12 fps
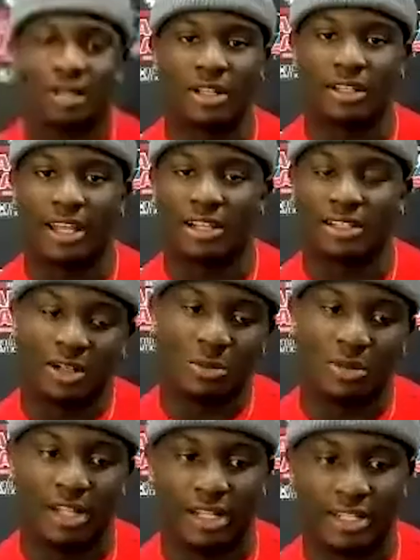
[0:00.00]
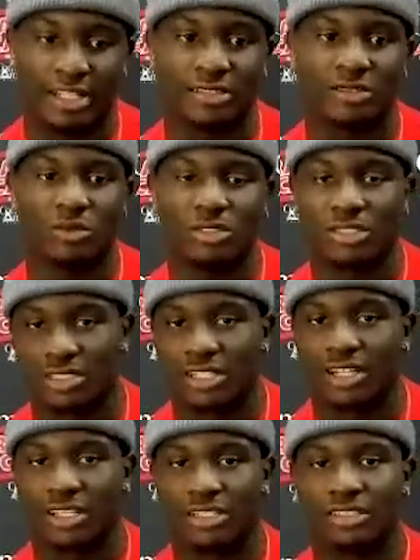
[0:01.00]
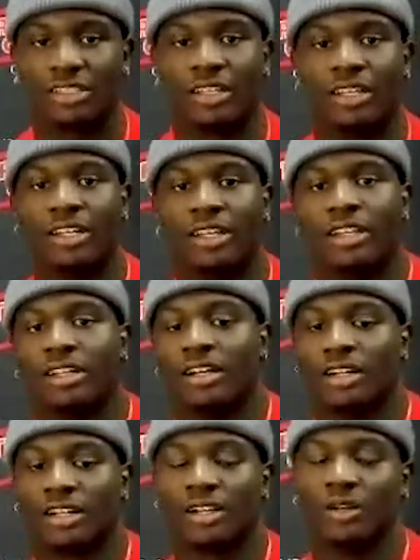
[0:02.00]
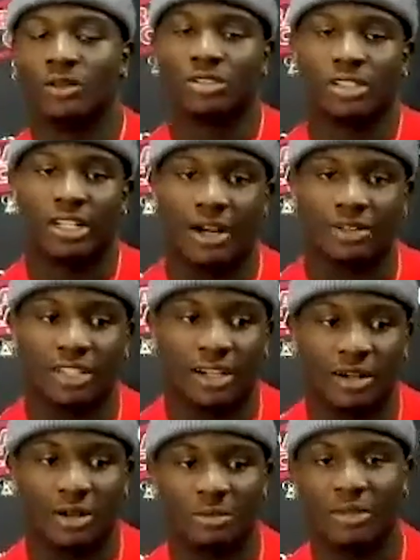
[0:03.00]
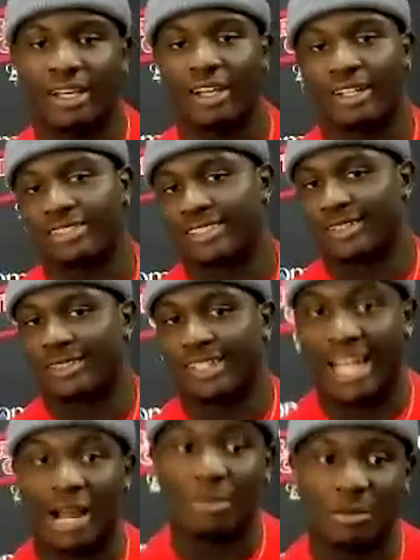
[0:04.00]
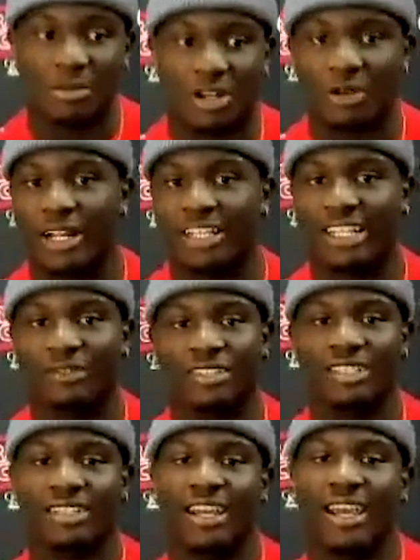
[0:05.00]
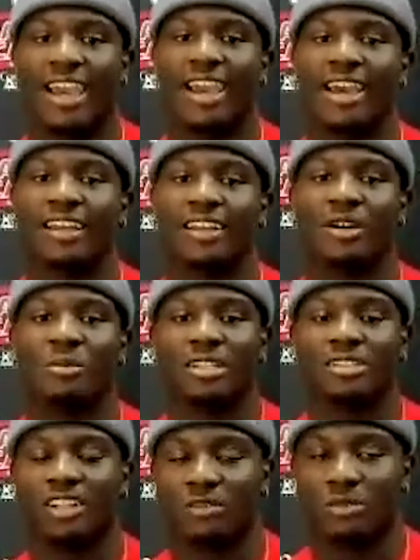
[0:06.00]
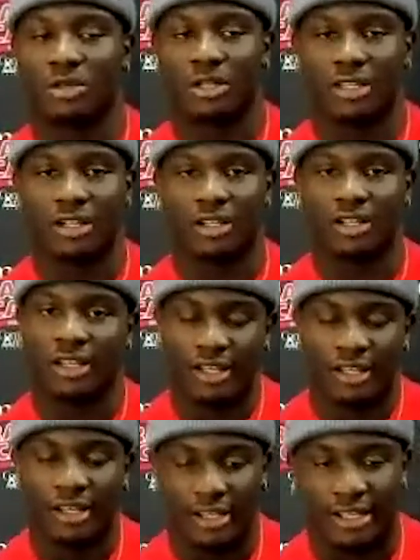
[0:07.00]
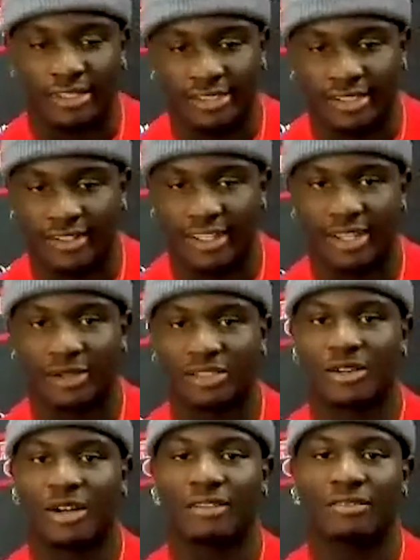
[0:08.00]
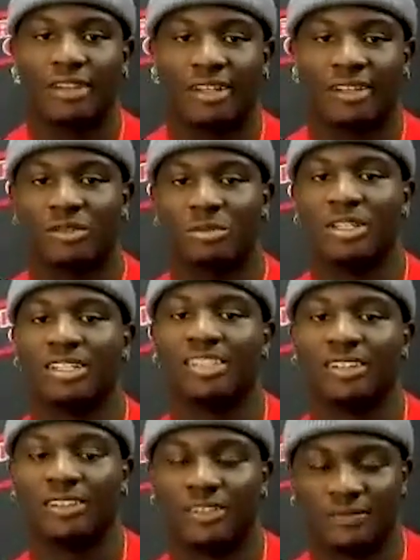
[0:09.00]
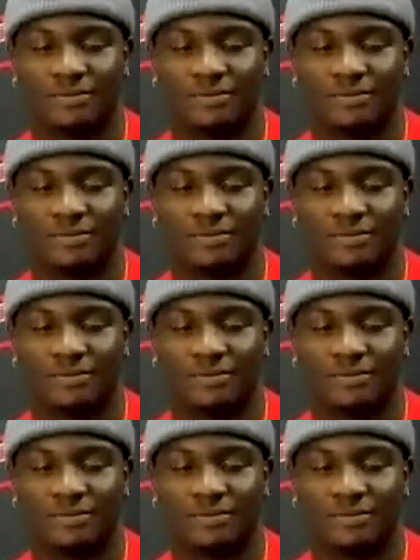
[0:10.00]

then they told me that this was Kentucky's coach, and I was like, oh, man. So, and I remember the great defense that they had, you know, my sophomore year, and so, yeah, it was a great fit for me, so